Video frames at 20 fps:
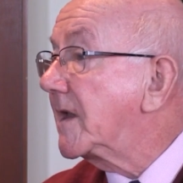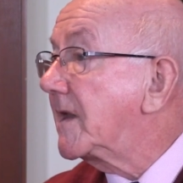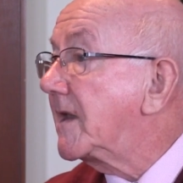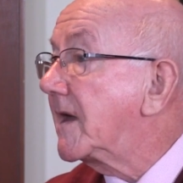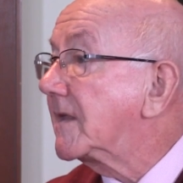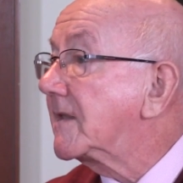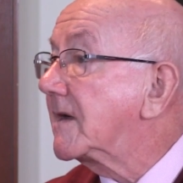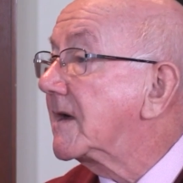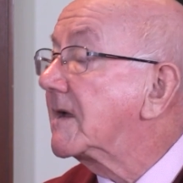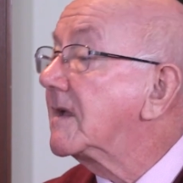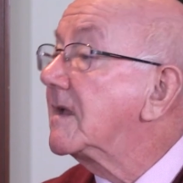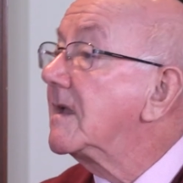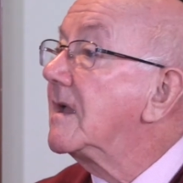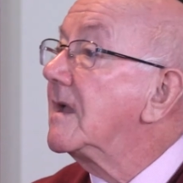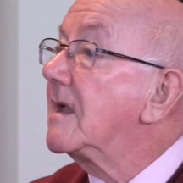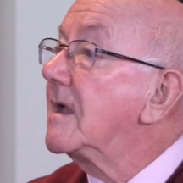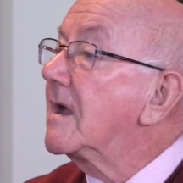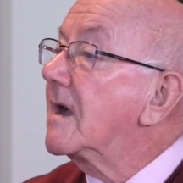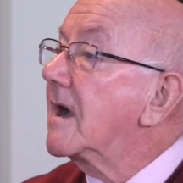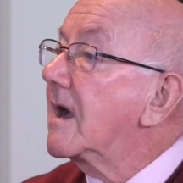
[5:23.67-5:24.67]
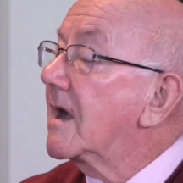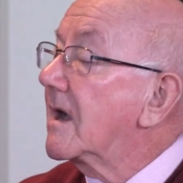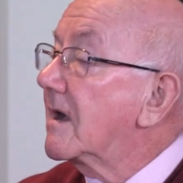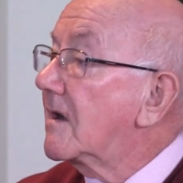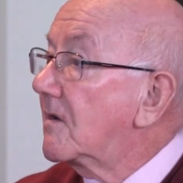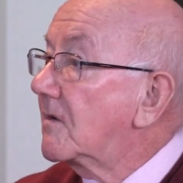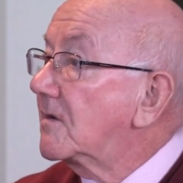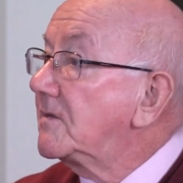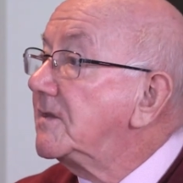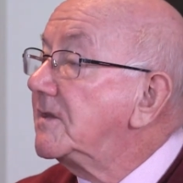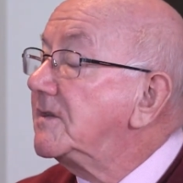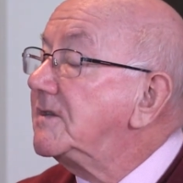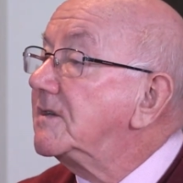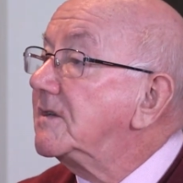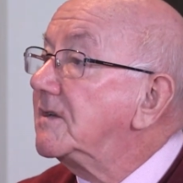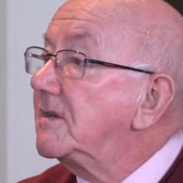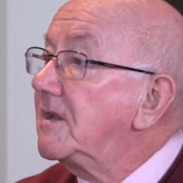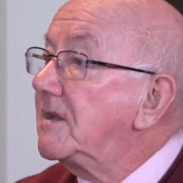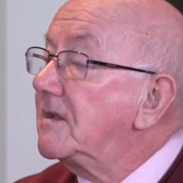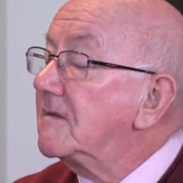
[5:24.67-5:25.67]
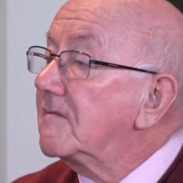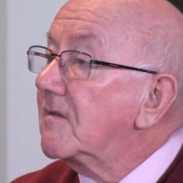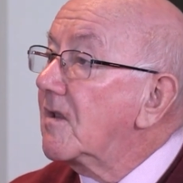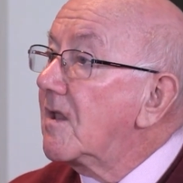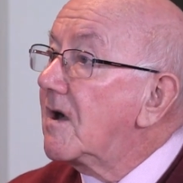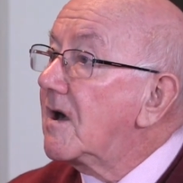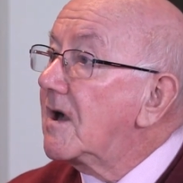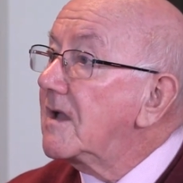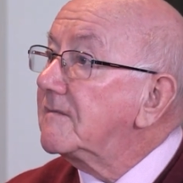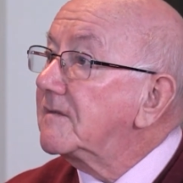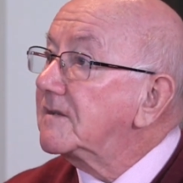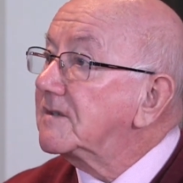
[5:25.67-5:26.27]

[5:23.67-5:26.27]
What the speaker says: another on the journey of life.